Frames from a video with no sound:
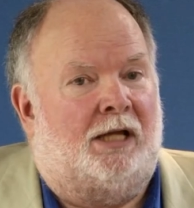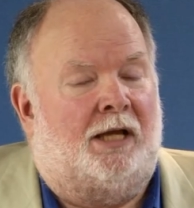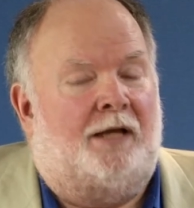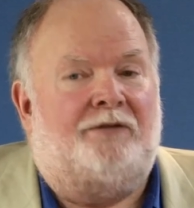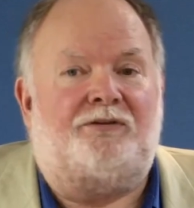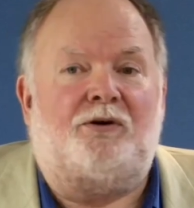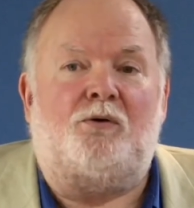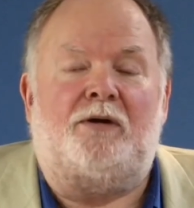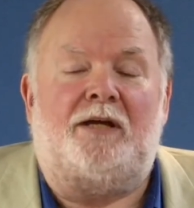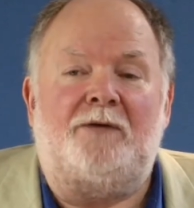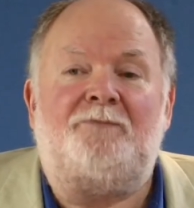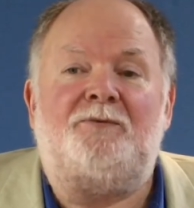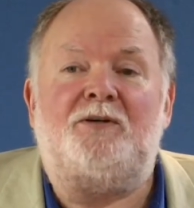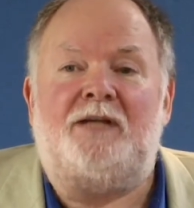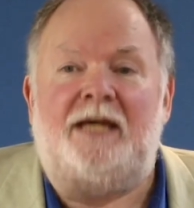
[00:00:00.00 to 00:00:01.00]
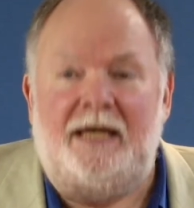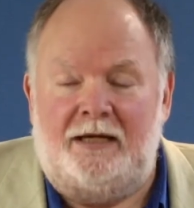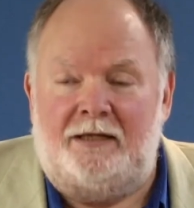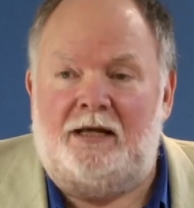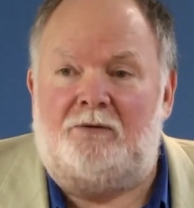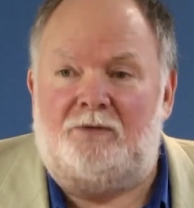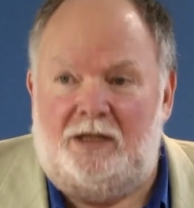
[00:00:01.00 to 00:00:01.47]
So if you
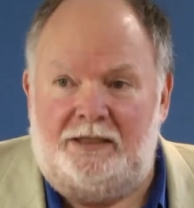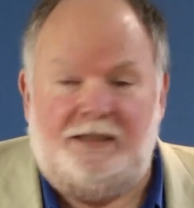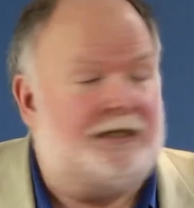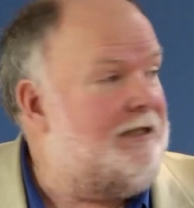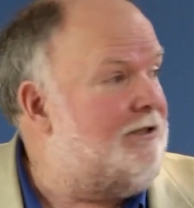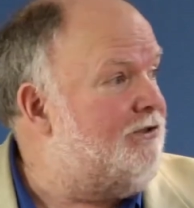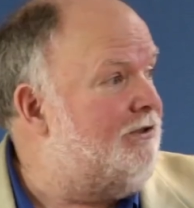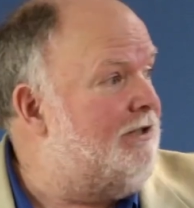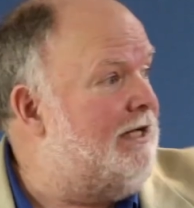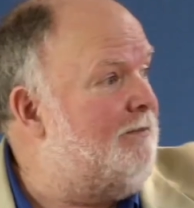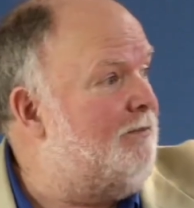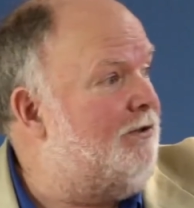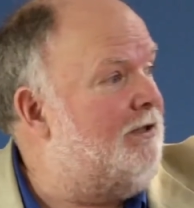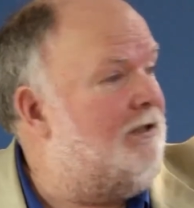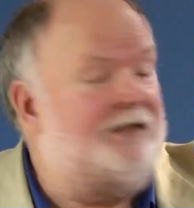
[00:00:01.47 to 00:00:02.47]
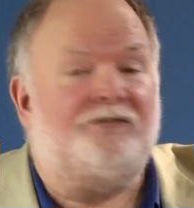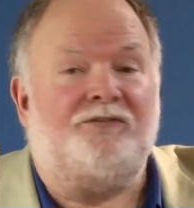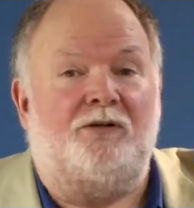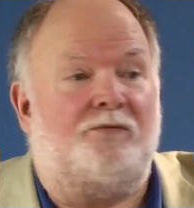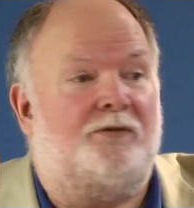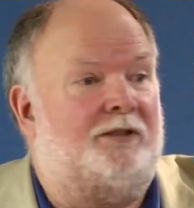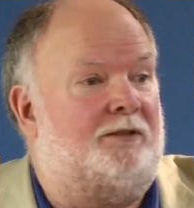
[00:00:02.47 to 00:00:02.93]
can, I would like you to get your name on the list
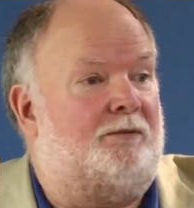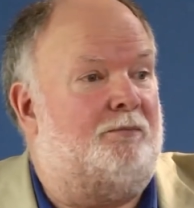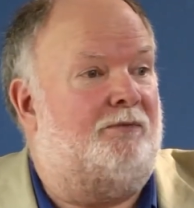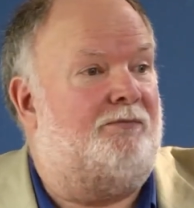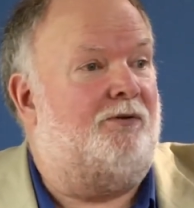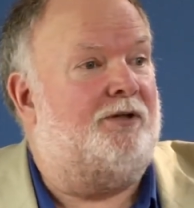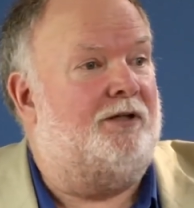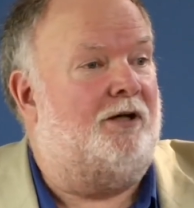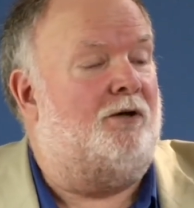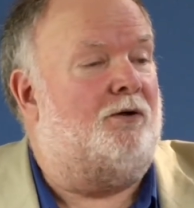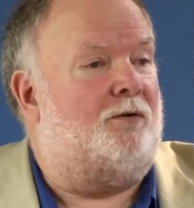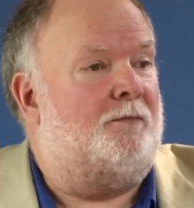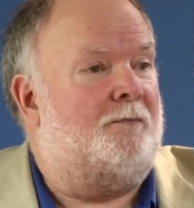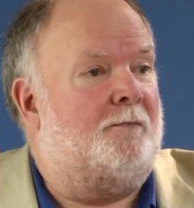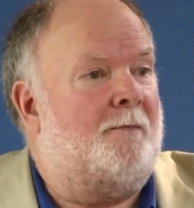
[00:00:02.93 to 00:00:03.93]
over here before you go.